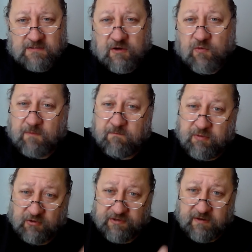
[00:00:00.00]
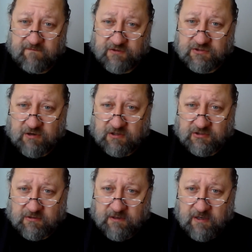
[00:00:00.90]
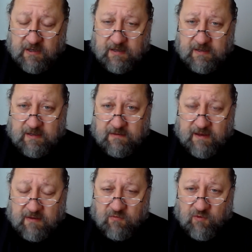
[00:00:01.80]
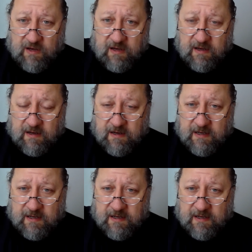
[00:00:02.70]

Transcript: So we build the infrastructure, and then we